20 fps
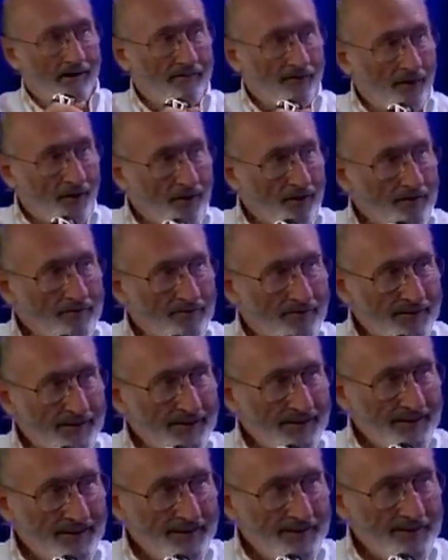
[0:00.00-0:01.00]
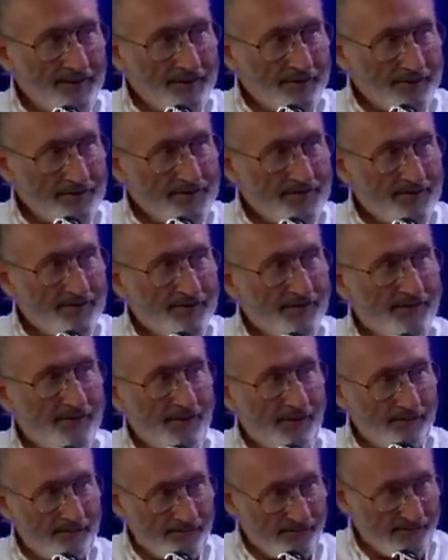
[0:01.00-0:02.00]
of all of the ills
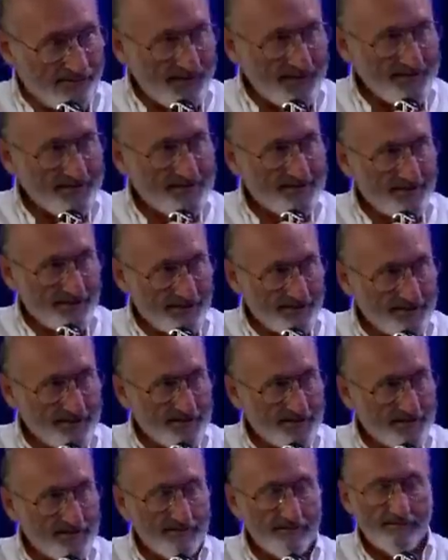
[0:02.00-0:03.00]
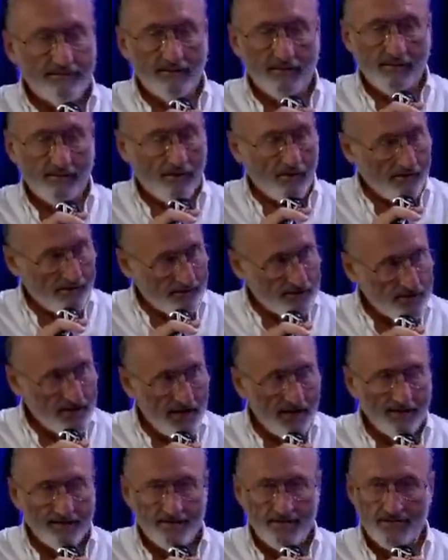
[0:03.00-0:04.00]
that face us and all the
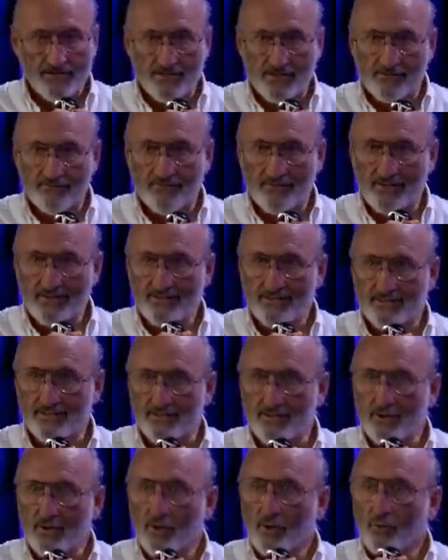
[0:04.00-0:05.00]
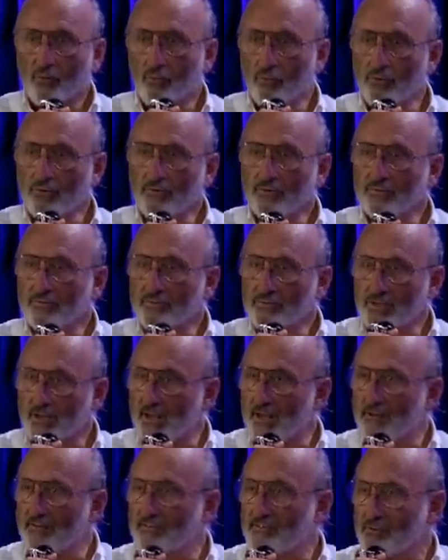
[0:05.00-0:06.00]
challenges that face us, we're
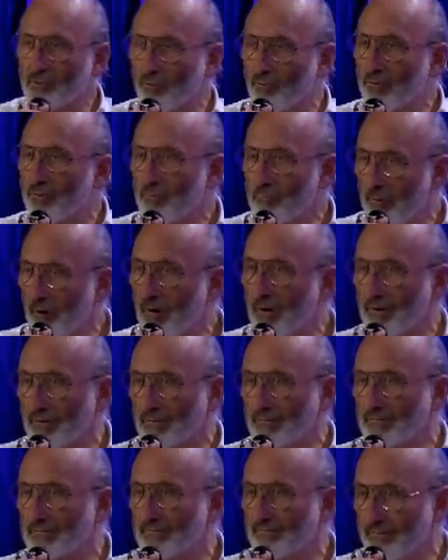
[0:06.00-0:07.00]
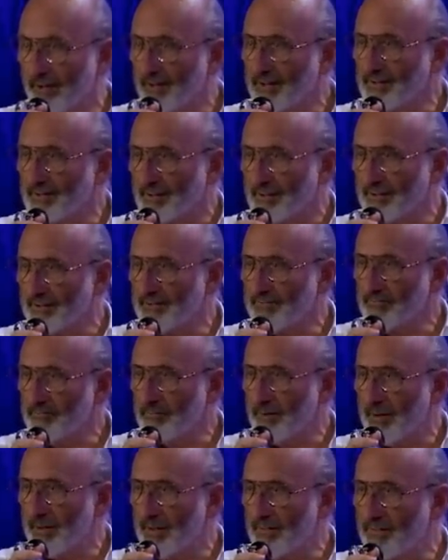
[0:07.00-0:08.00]
kind of torn apart frankly,
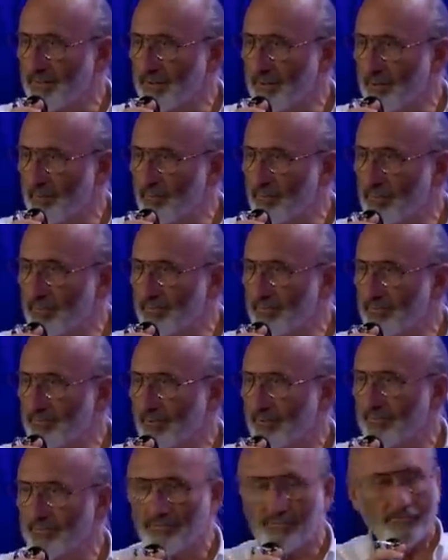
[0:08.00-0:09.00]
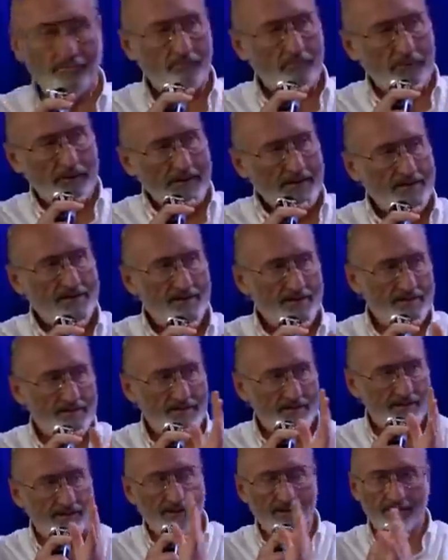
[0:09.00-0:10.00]
by the number of
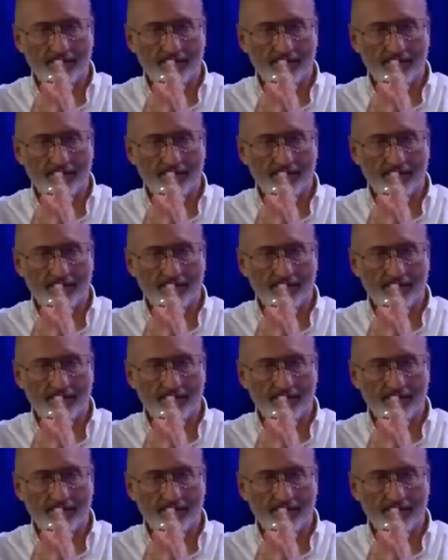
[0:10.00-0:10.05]
pieces